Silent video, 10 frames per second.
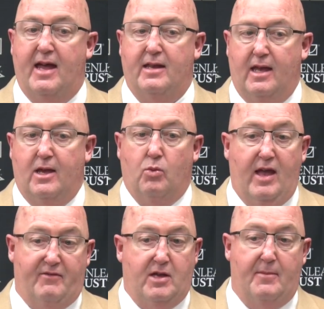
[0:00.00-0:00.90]
But
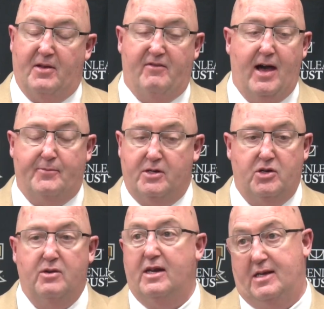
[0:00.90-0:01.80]
we have a couple of
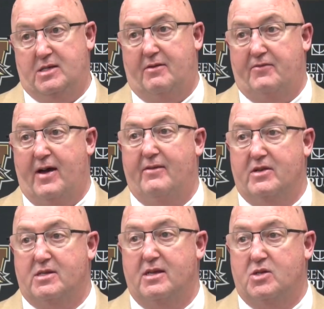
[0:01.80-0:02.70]
opportunities in front
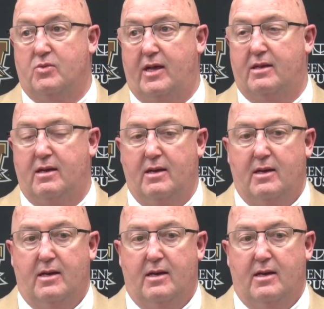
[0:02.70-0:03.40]
of us this week